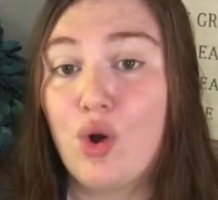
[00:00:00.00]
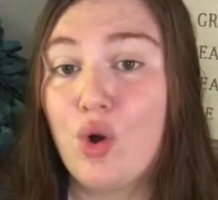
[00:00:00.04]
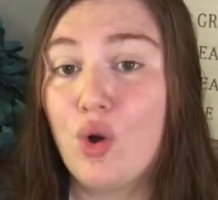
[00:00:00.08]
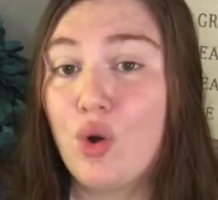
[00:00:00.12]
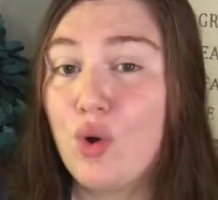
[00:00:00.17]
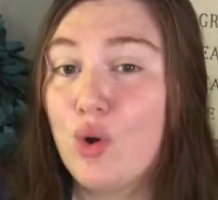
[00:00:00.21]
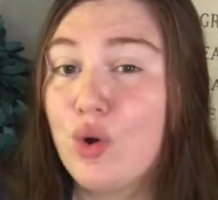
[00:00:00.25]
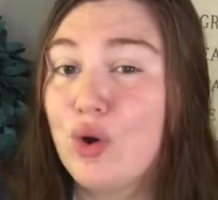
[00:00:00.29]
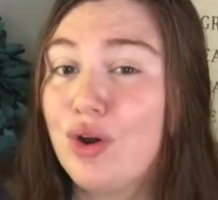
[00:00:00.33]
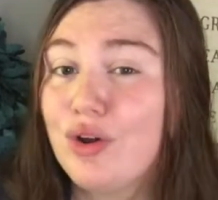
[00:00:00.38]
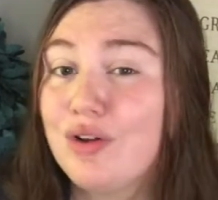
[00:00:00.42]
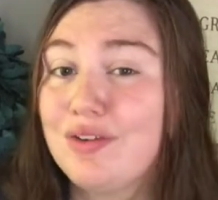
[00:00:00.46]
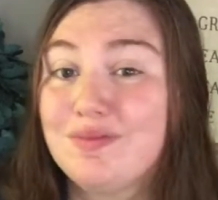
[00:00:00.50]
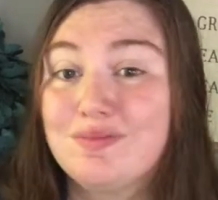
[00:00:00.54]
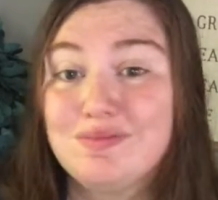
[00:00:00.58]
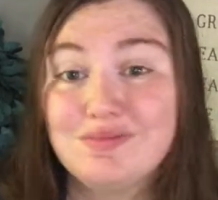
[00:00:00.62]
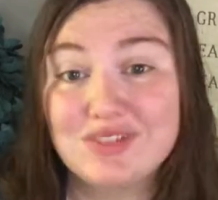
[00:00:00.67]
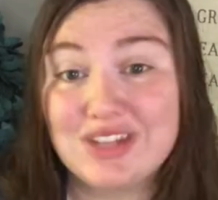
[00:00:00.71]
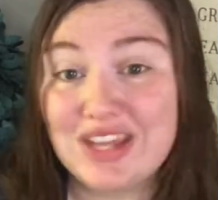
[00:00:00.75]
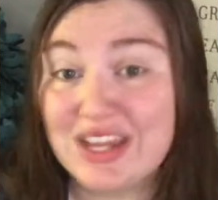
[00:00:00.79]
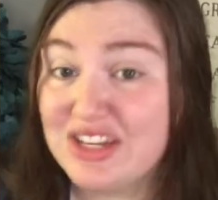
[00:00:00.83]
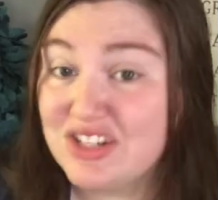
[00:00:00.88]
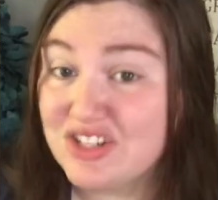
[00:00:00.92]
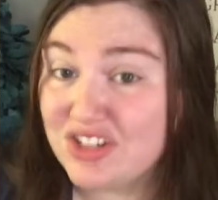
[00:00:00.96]
or
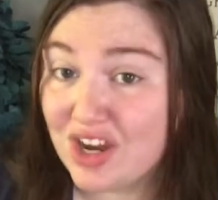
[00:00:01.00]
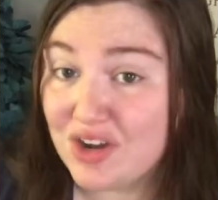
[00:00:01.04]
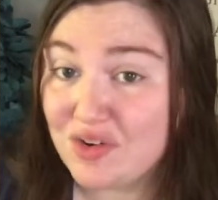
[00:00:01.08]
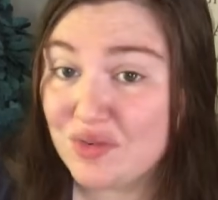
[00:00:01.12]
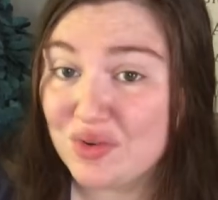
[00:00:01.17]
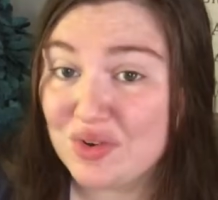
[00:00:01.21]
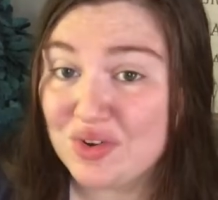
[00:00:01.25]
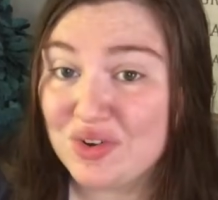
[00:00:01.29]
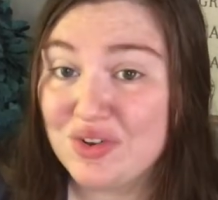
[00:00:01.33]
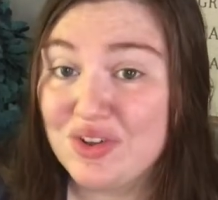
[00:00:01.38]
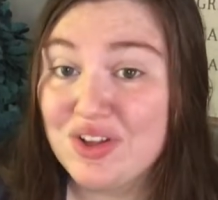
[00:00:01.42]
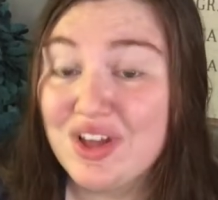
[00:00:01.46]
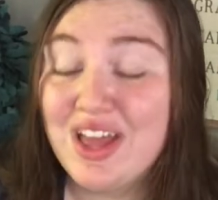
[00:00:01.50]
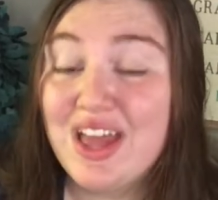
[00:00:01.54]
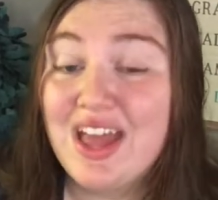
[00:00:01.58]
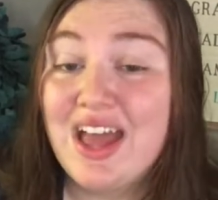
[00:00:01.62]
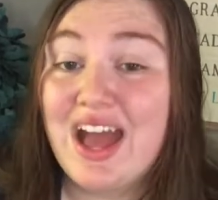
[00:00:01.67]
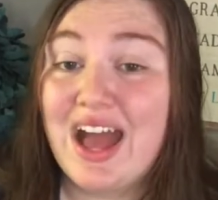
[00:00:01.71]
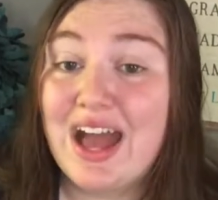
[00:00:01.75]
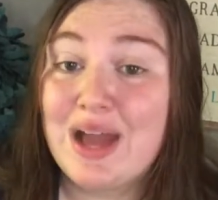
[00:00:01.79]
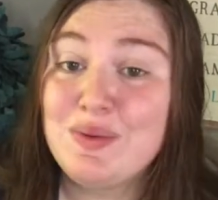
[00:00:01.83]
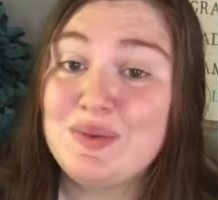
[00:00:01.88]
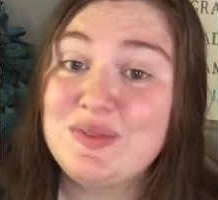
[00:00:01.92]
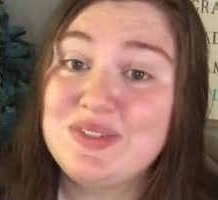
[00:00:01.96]
in general,
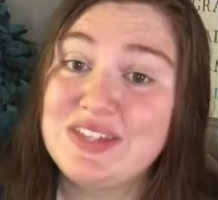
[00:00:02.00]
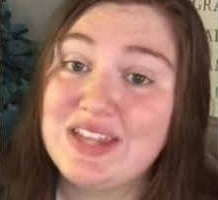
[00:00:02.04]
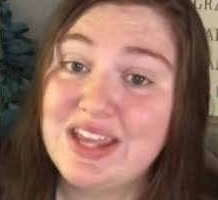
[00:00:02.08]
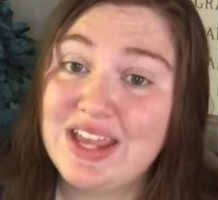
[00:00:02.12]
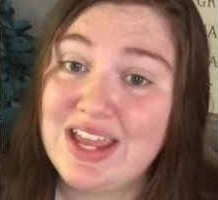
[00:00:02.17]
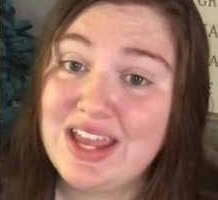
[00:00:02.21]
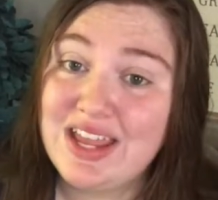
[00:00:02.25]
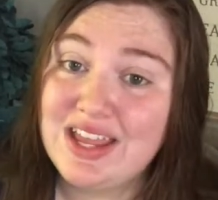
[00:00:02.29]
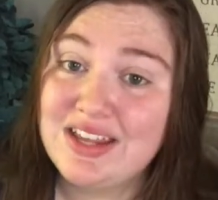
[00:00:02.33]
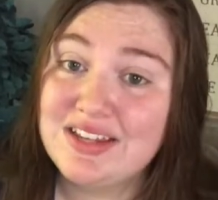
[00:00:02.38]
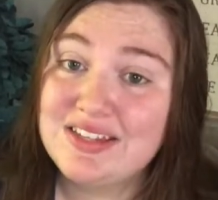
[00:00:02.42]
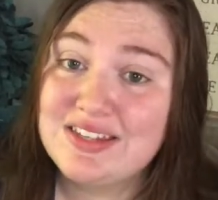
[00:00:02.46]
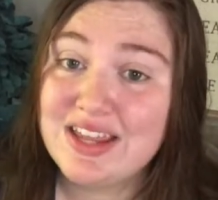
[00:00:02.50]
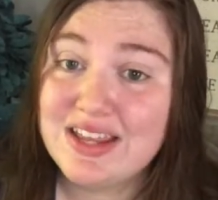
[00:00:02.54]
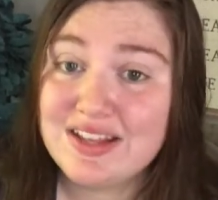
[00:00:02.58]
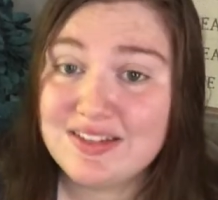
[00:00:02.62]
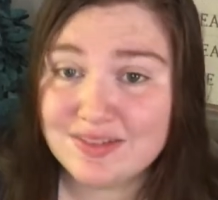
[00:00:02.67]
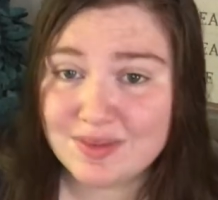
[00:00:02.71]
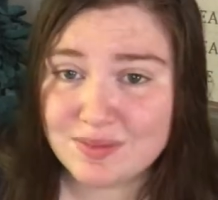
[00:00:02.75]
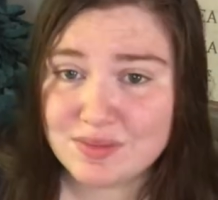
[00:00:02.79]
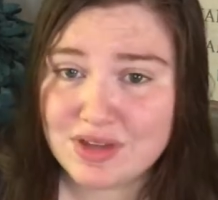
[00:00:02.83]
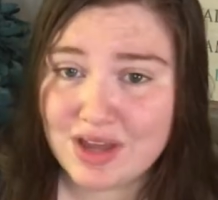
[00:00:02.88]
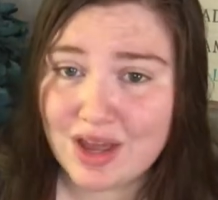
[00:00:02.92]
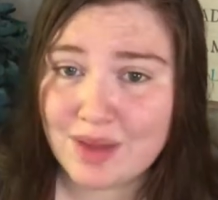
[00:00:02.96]
I would say take
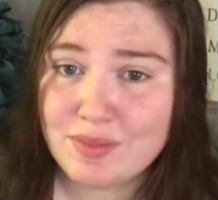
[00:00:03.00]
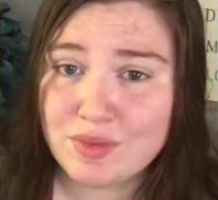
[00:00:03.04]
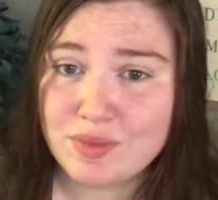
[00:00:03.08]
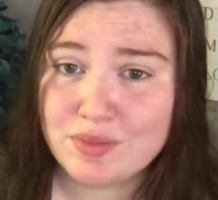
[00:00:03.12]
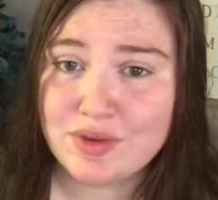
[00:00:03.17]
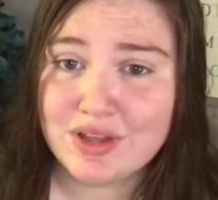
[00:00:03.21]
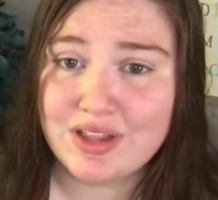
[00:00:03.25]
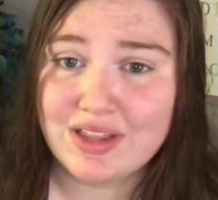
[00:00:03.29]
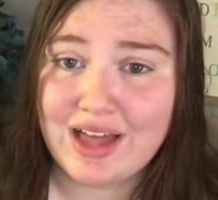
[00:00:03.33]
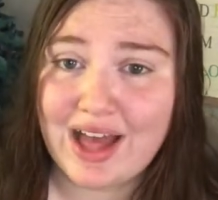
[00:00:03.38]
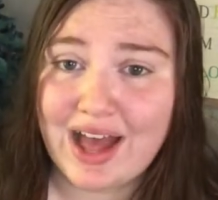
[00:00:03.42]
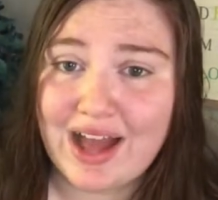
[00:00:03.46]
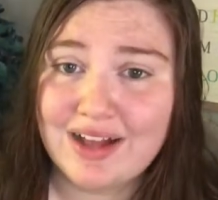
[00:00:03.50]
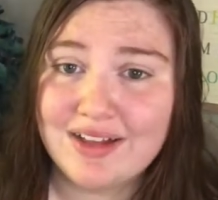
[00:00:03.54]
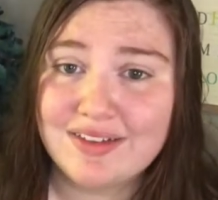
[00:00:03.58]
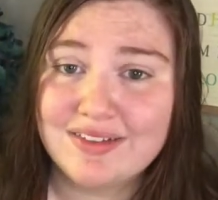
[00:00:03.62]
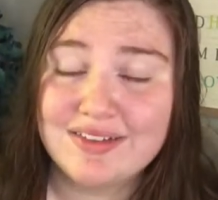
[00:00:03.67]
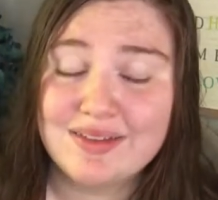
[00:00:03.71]
some time to relax.